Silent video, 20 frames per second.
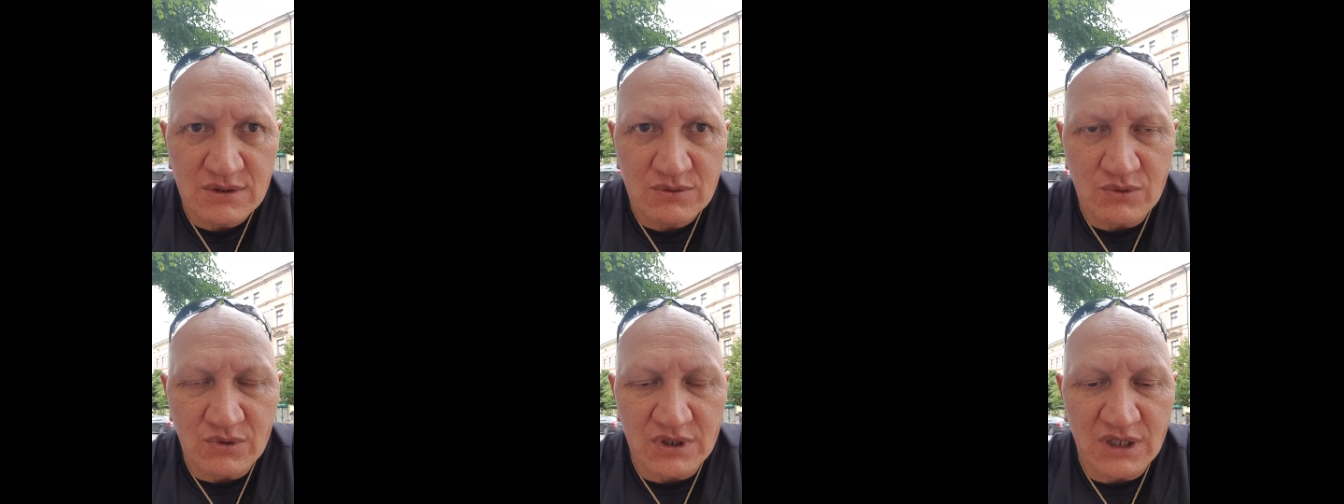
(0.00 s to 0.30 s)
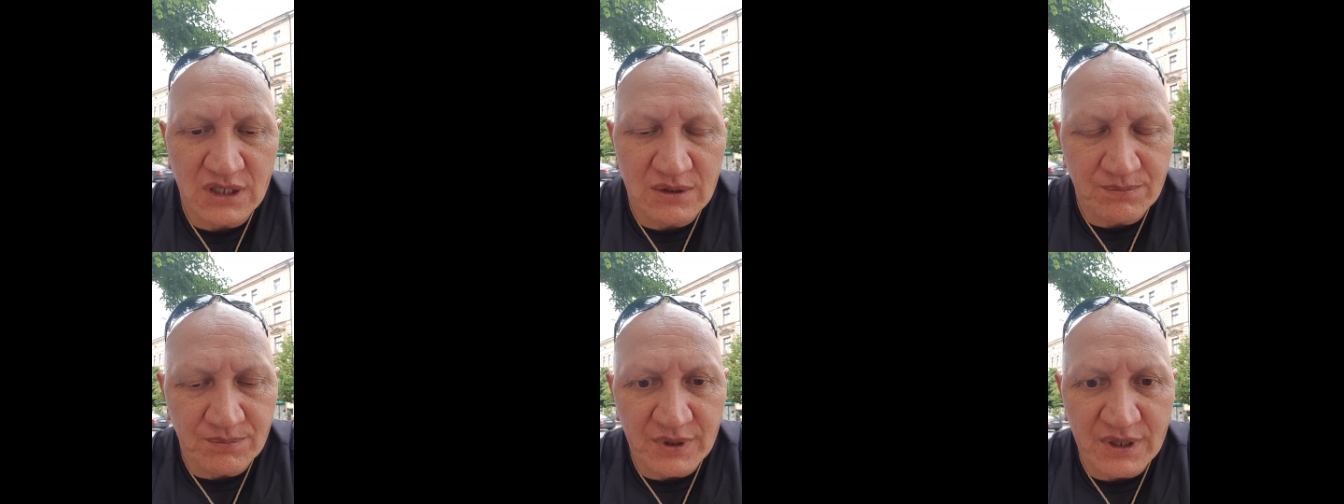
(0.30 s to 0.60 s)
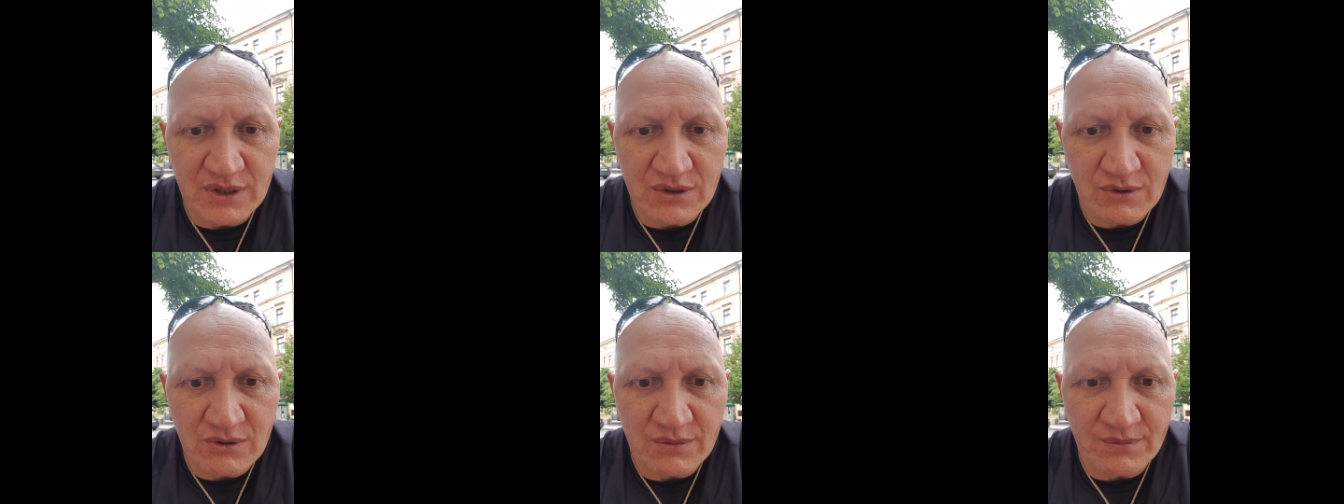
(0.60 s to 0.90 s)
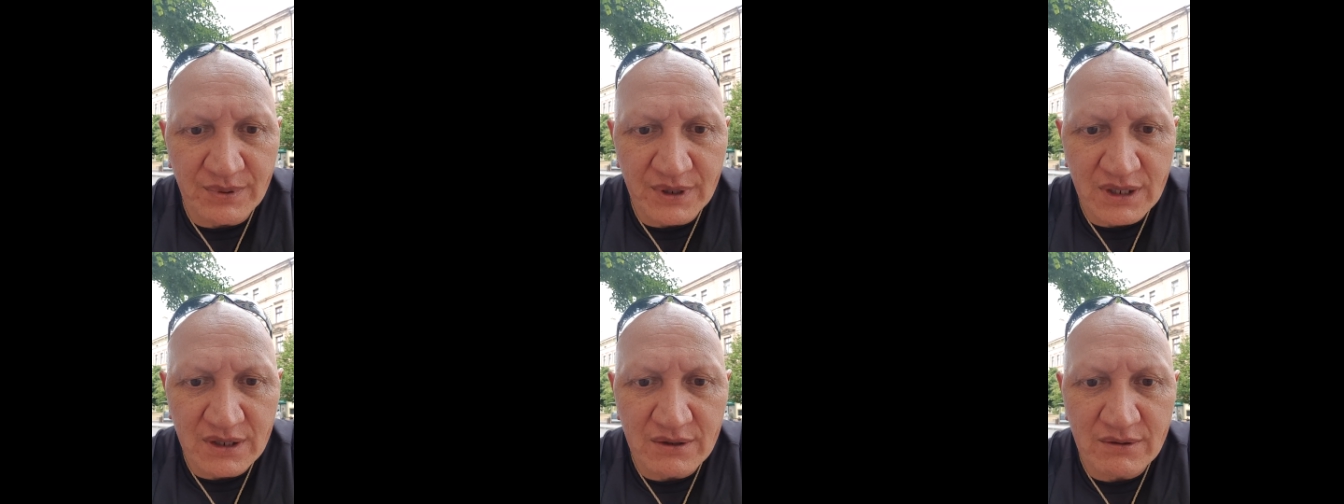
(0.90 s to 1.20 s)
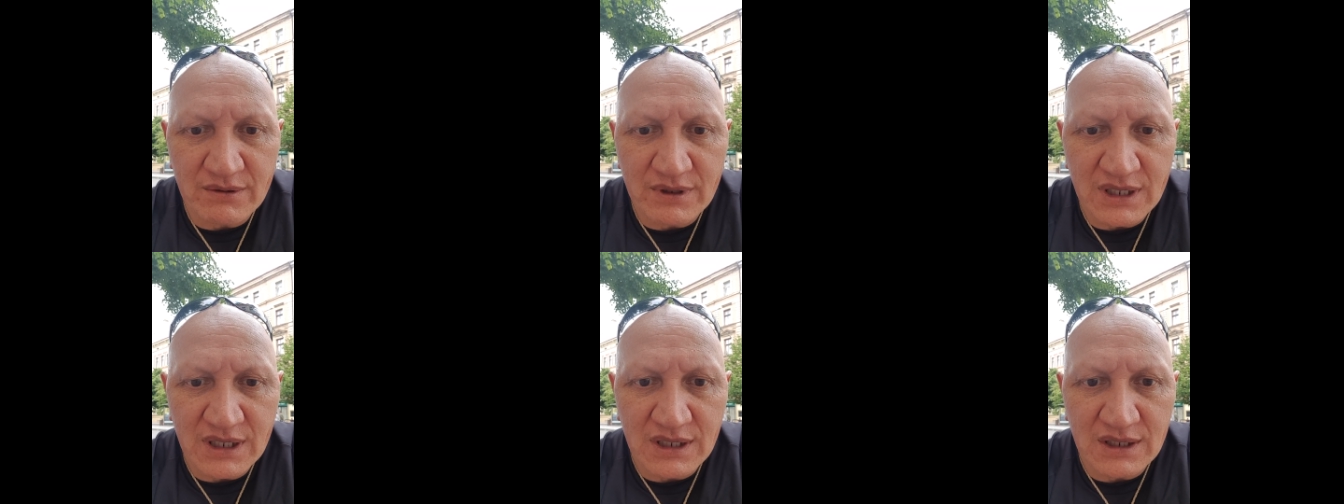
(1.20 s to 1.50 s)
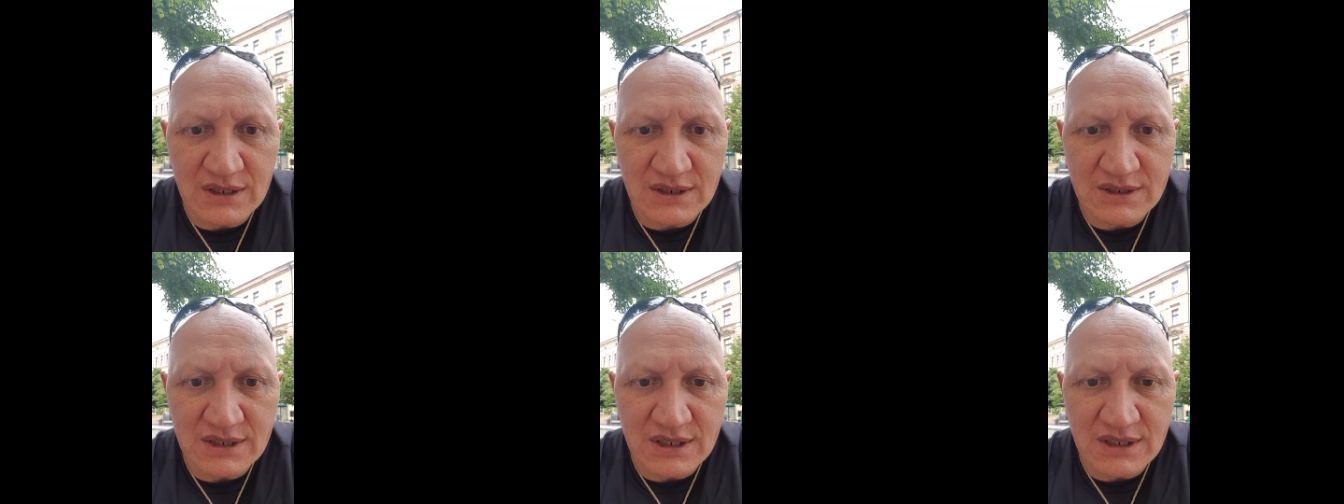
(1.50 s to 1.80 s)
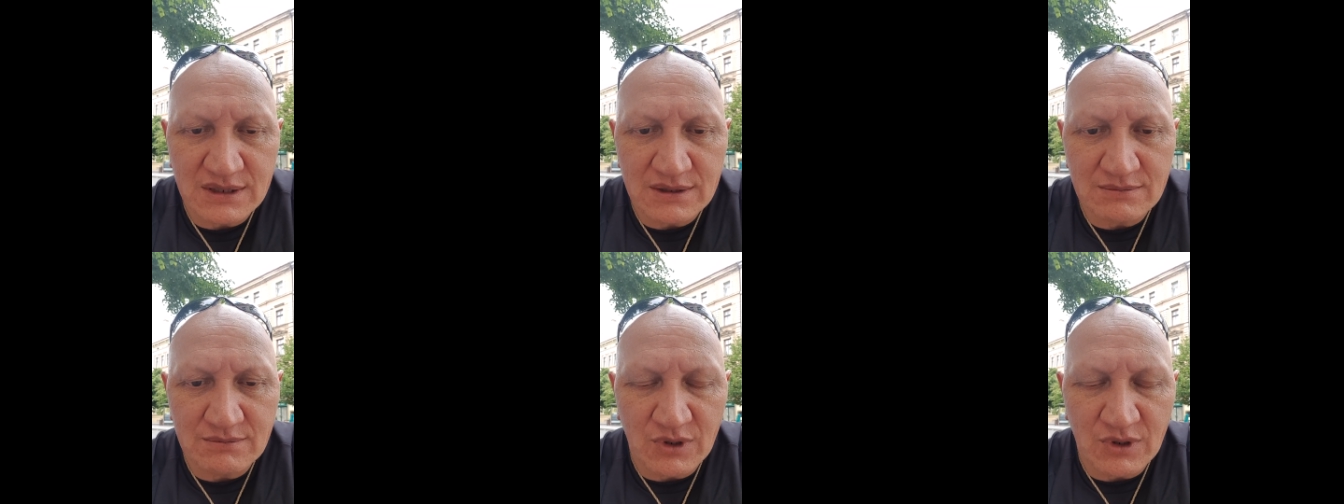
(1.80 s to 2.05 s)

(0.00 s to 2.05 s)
will get better and better and uh,